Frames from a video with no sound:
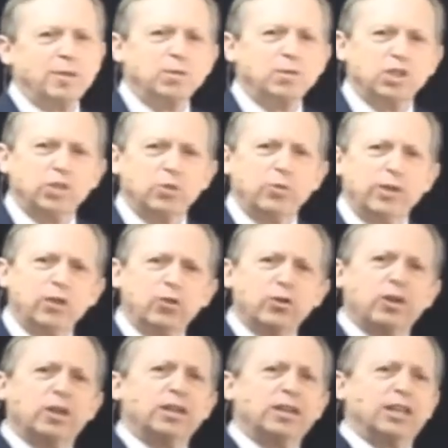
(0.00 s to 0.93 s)
program. You see, we
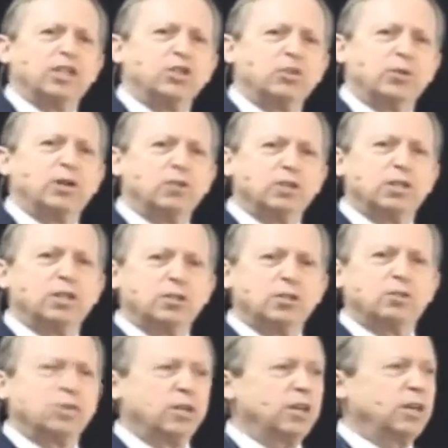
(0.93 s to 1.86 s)
organize around
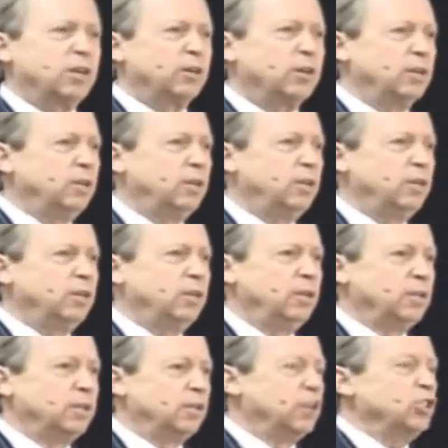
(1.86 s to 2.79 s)
clinical care,
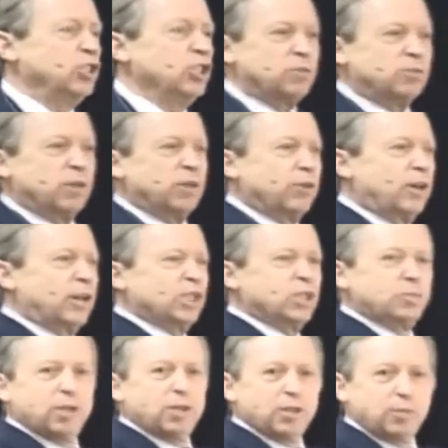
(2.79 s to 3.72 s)
not just around
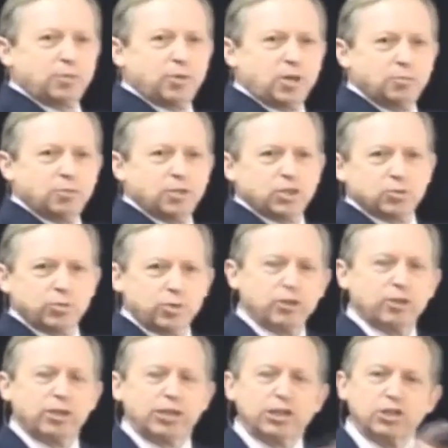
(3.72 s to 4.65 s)
hospital departments.
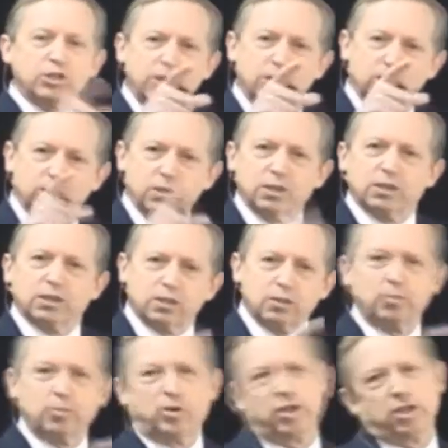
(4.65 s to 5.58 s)
We organize around
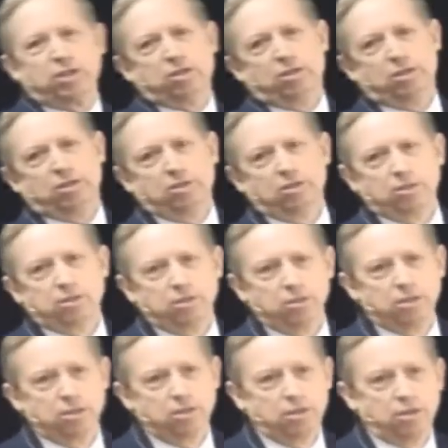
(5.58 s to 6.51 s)
clinical
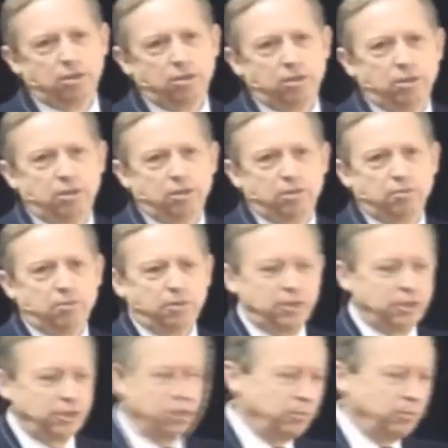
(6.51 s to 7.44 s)
processes
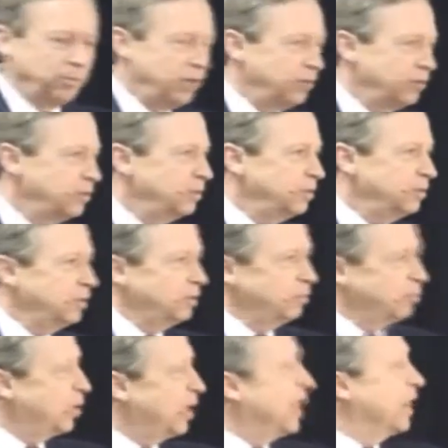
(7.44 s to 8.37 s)
within Intermountain.
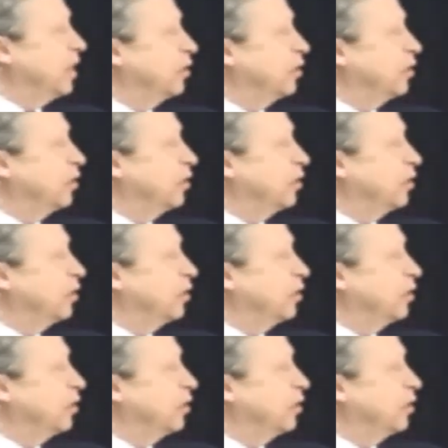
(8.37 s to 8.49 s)
And